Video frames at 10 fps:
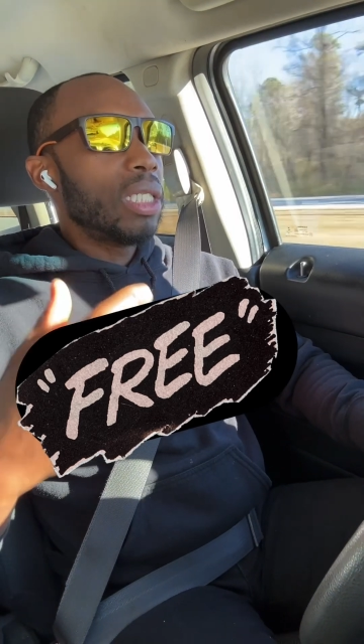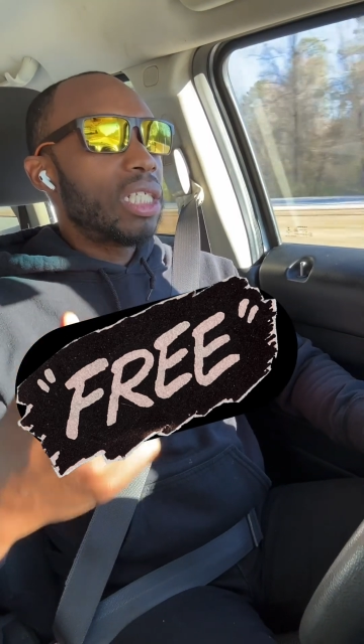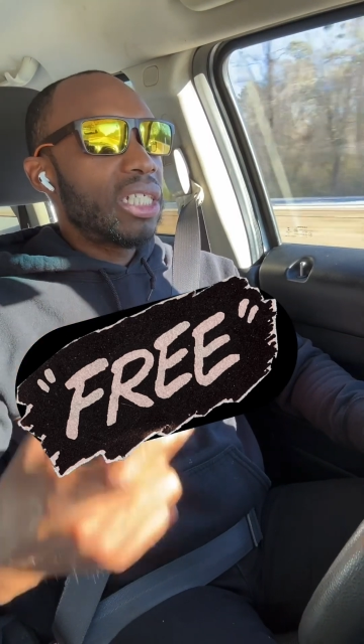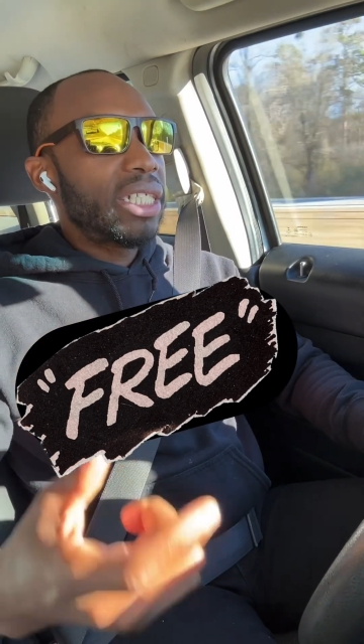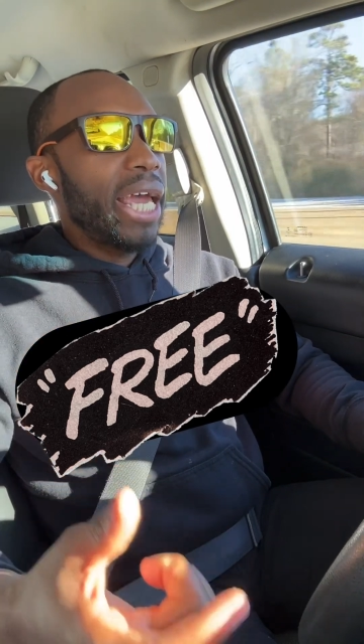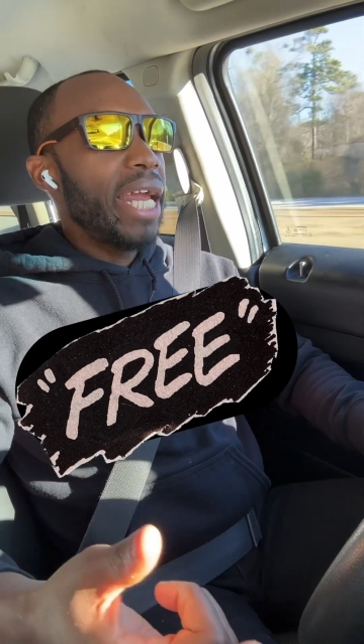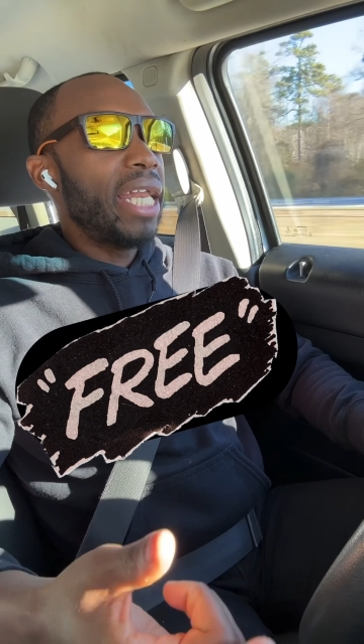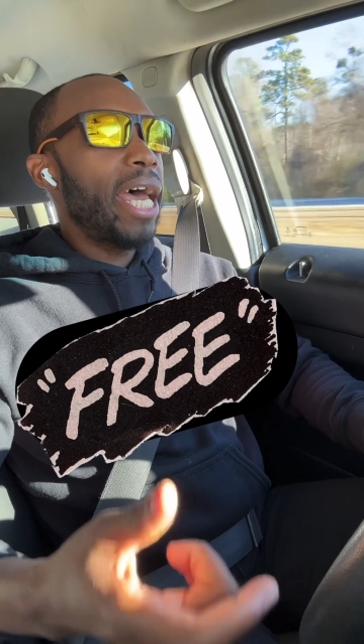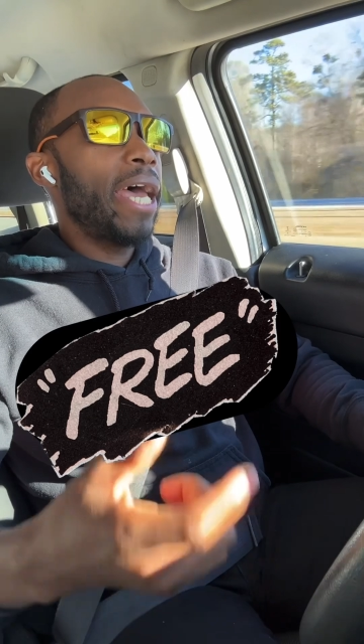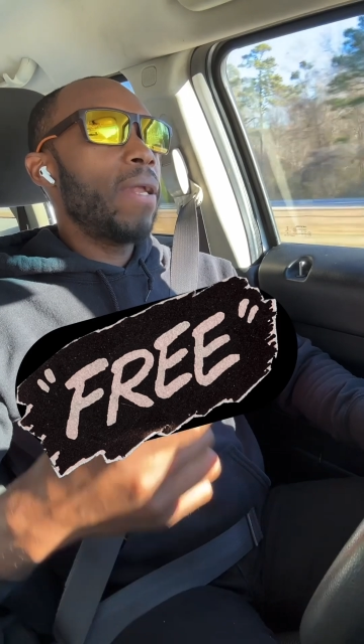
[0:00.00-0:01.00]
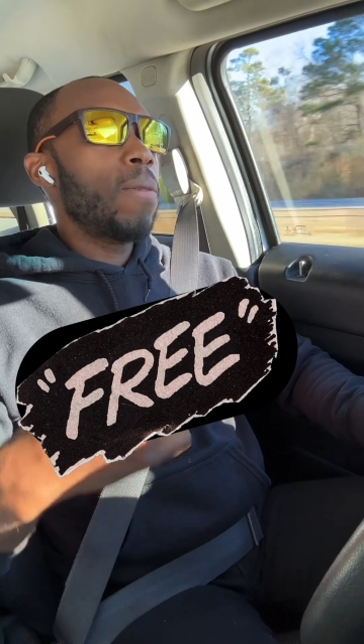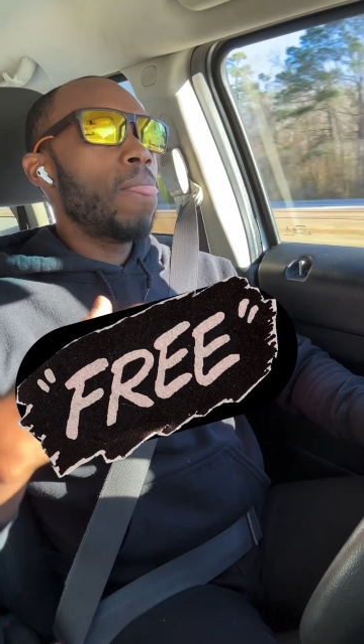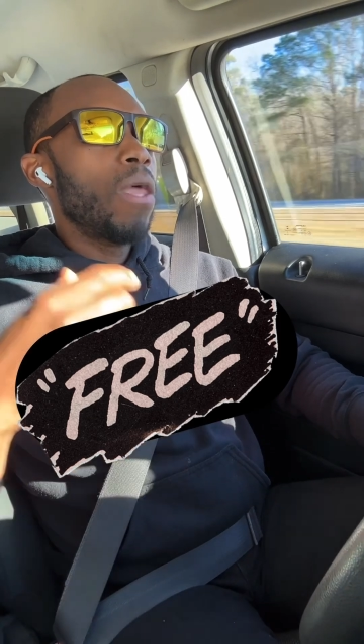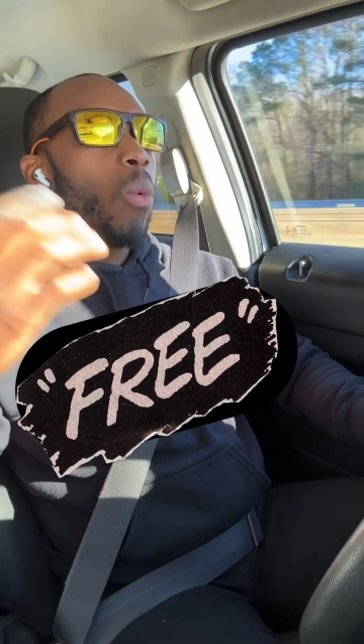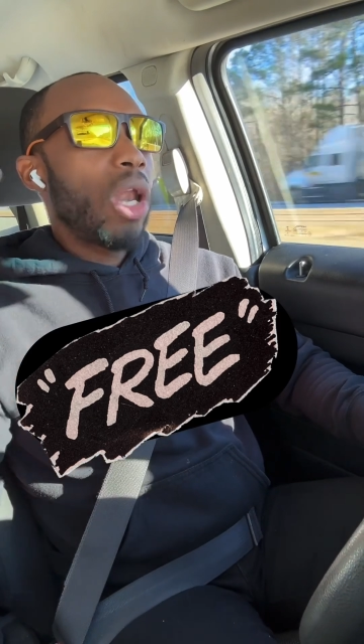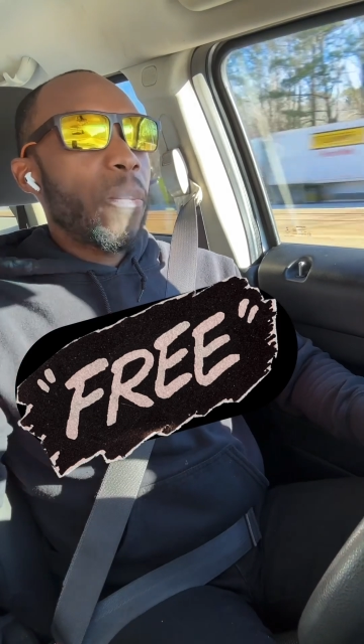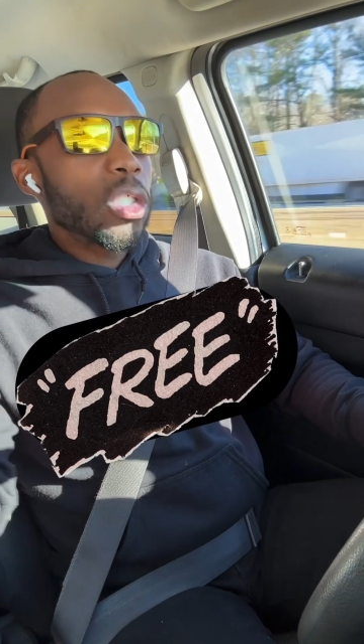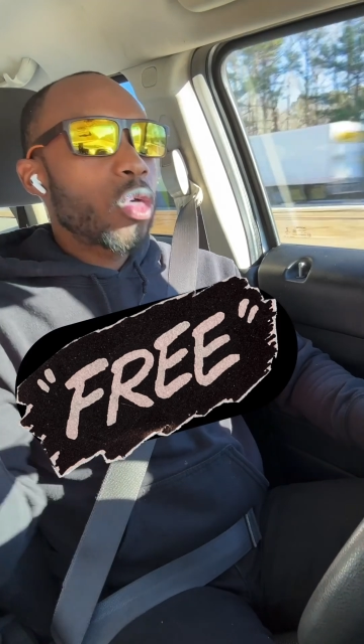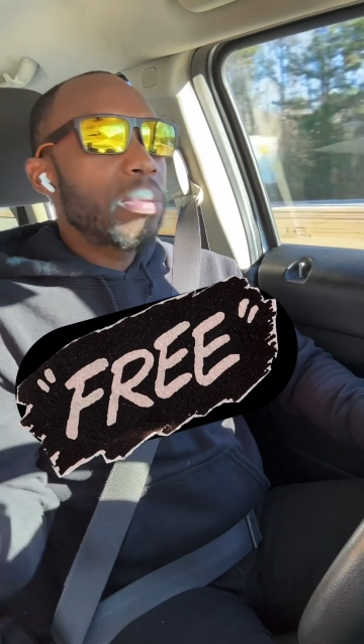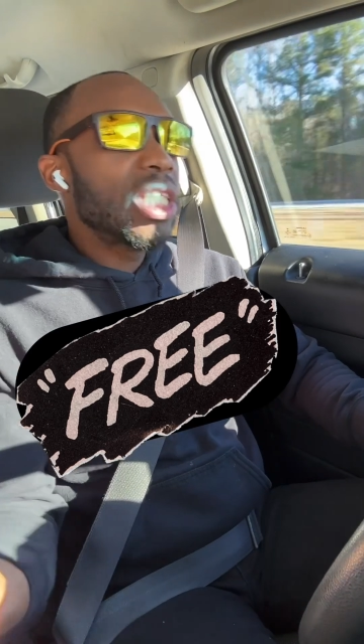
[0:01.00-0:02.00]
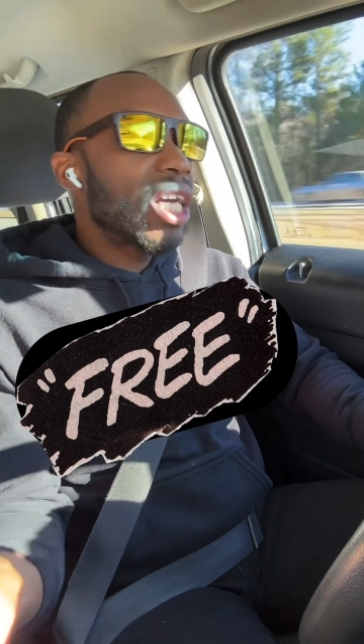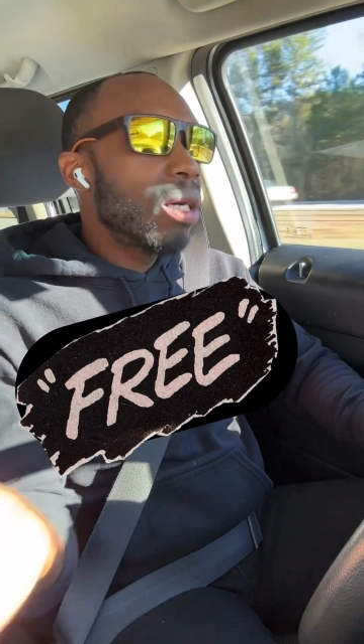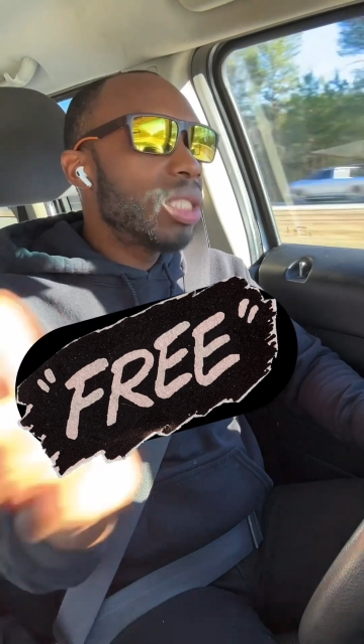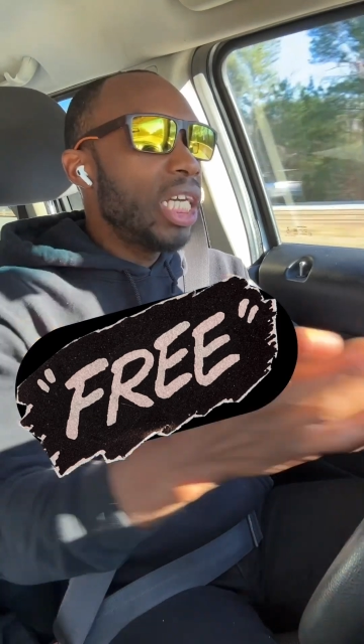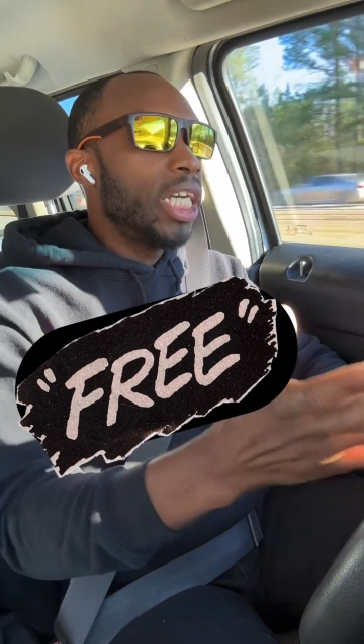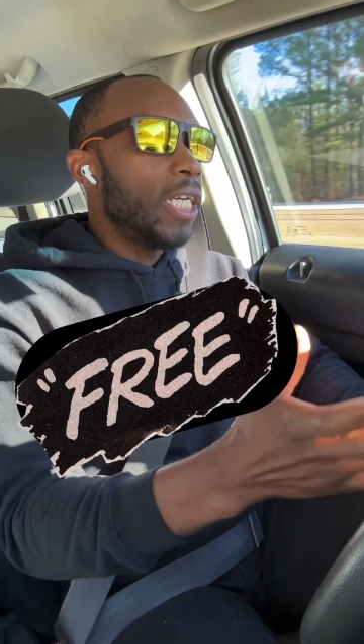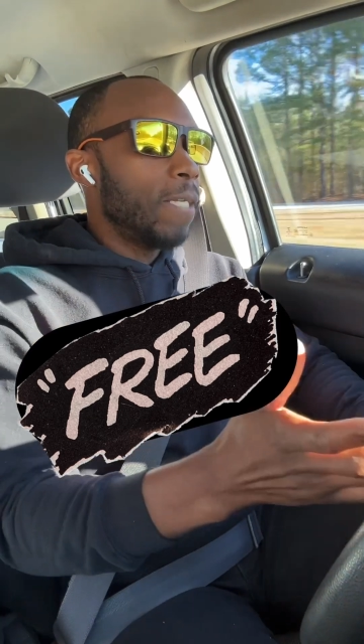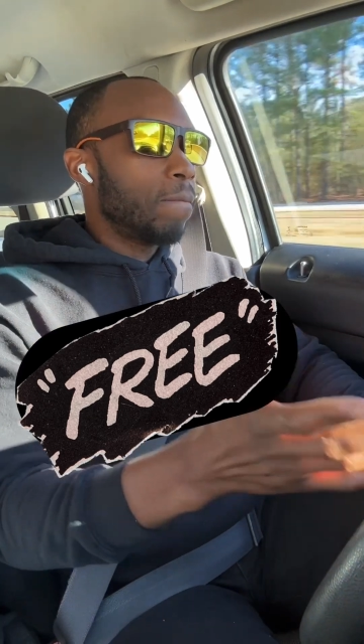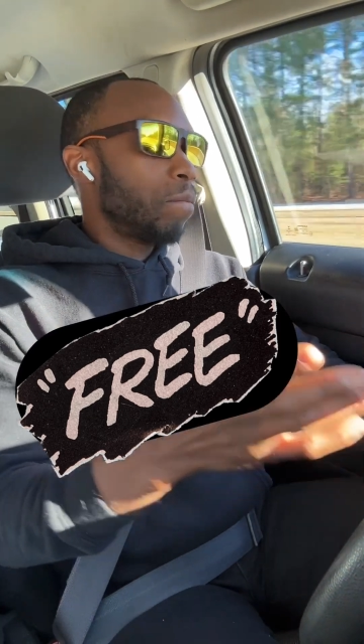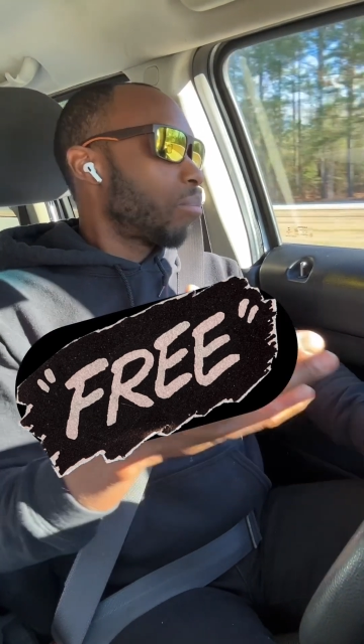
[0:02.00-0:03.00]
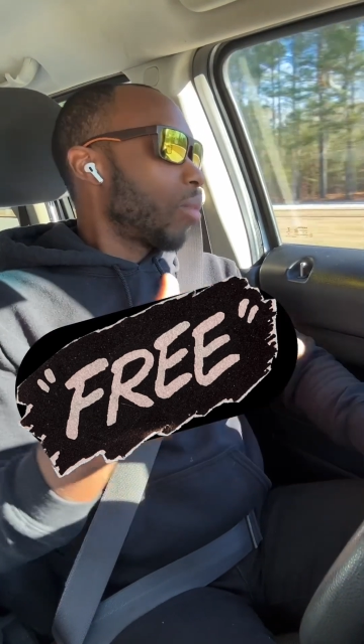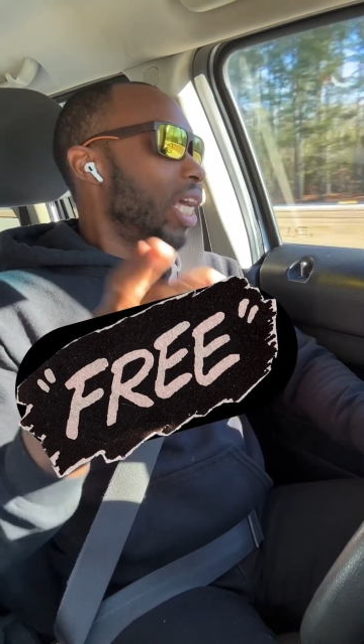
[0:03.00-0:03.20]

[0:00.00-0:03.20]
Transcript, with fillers: to say that when a prescription comes in,